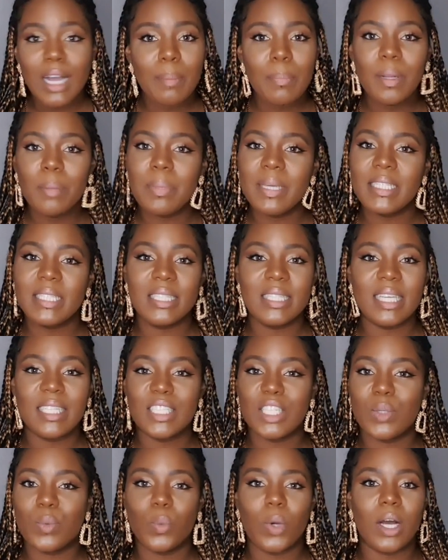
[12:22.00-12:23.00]
couple of pieces that
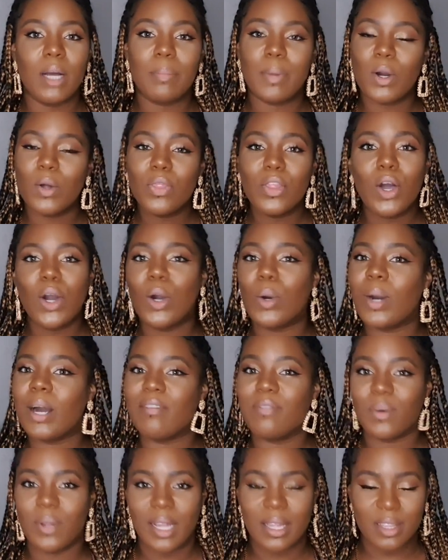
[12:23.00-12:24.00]
didn't work, but on the whole, I
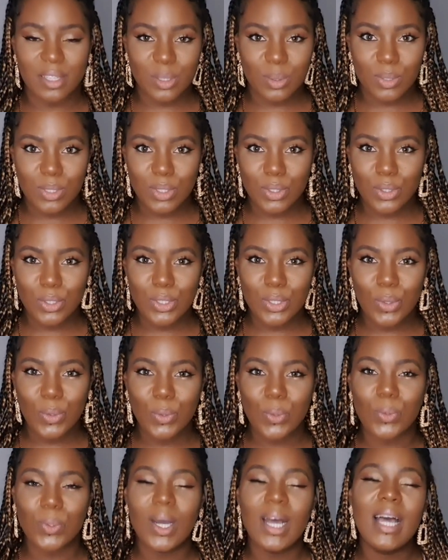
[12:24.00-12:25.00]
feel like this was a good
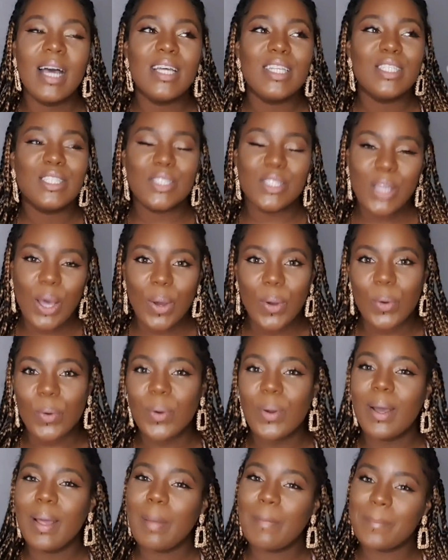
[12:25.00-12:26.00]
haul.
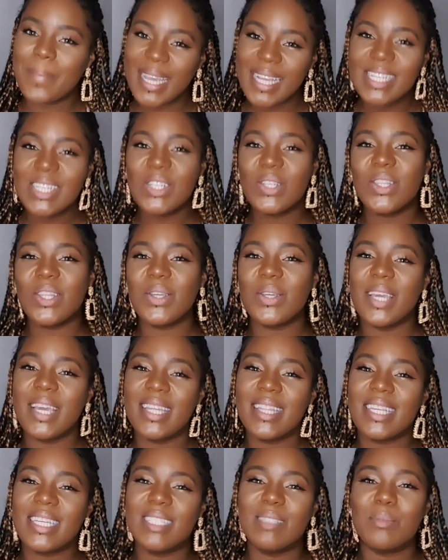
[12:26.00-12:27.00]
So make sure that you
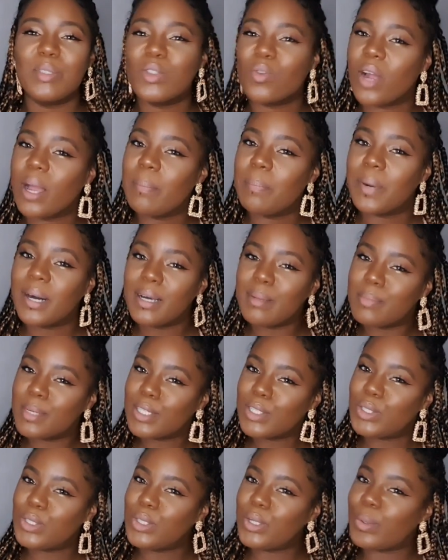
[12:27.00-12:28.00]
hit that subscribe button
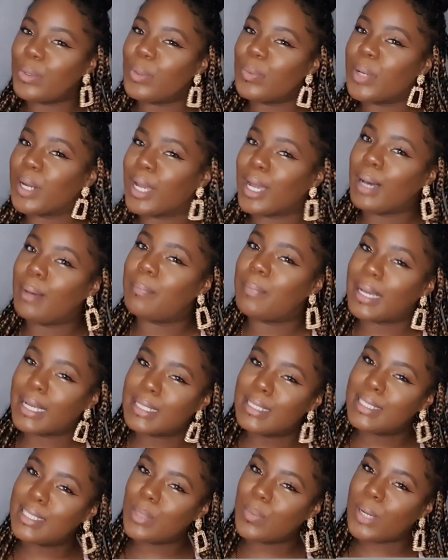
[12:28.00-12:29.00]
because you know you want to come back
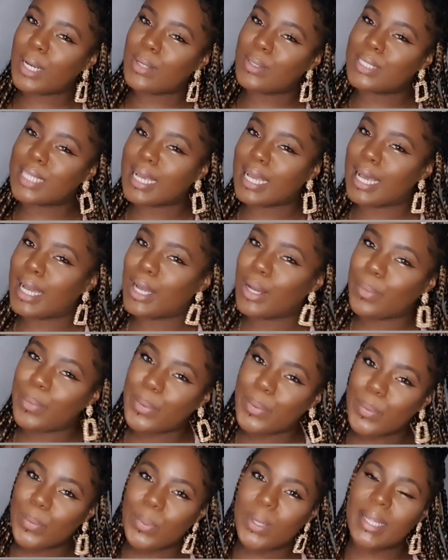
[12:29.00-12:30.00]
and see what else I got
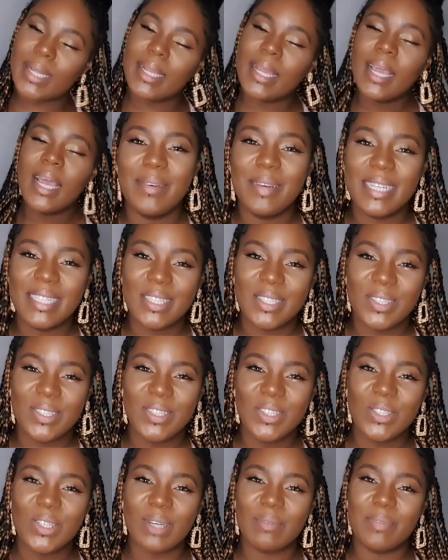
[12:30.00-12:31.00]
going on. Make sure
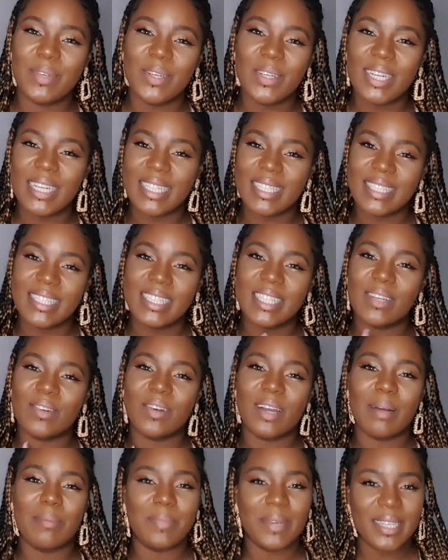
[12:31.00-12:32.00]
you join me on
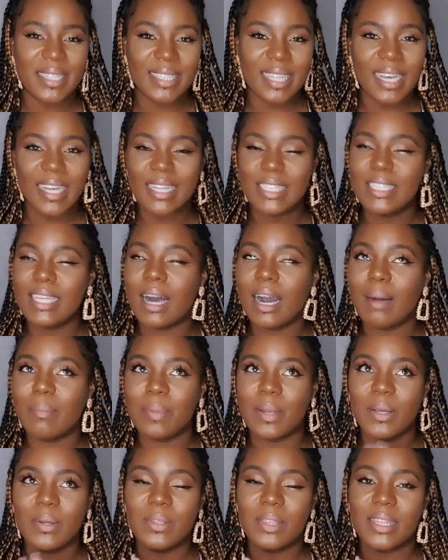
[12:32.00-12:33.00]
Instagram because I
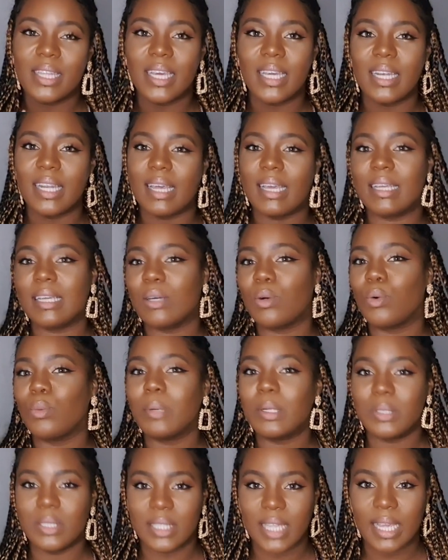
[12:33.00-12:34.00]
upload there like
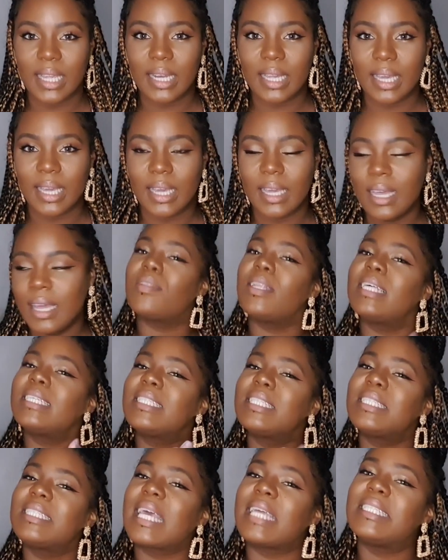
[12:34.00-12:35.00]
almost daily. Let's
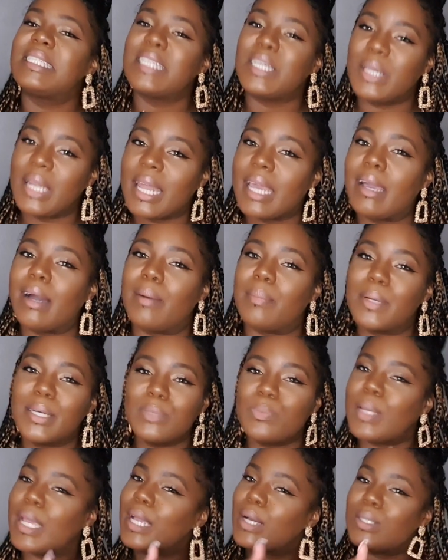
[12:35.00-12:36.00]
just say see you later because
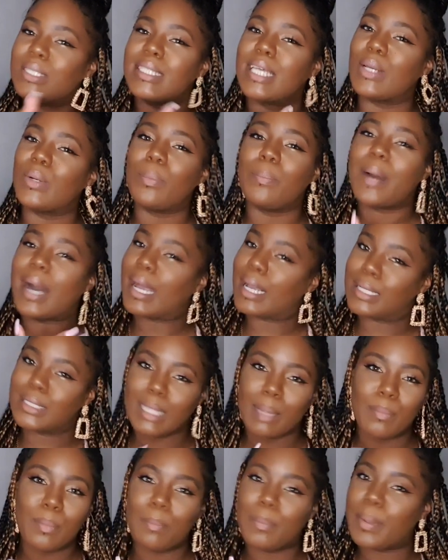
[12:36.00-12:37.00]
we ain't gonna say goodbye because I'm
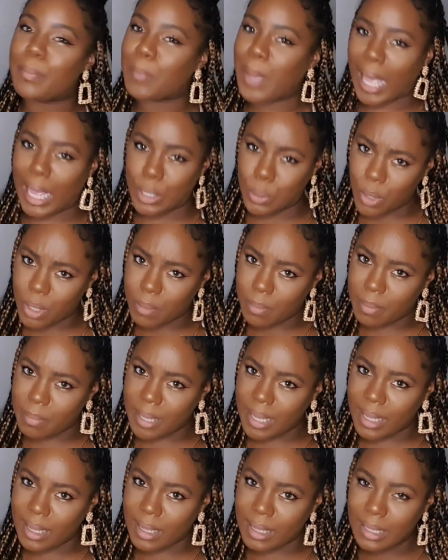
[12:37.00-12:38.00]
gonna be back. Are you gonna be
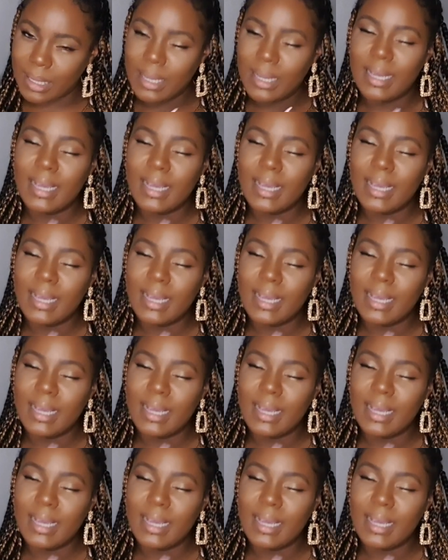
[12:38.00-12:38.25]
back?